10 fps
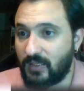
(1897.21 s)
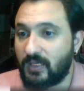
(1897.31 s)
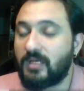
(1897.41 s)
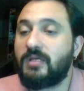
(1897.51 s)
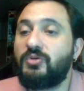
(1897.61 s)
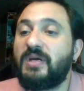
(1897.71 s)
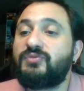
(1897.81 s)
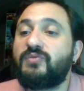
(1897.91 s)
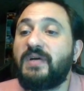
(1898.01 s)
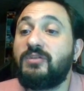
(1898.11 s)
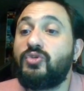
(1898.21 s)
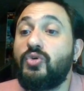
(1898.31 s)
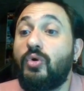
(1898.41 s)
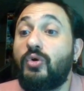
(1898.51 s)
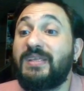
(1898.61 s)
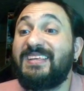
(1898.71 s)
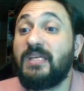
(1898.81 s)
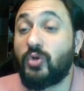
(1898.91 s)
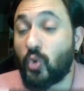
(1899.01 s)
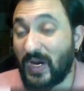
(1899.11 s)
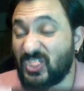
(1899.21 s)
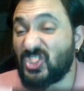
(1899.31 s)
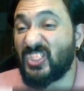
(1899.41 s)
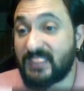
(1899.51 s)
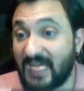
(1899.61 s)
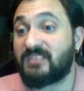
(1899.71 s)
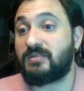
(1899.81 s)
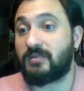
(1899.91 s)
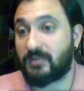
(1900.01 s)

You have to find 2 or 3 questions answers.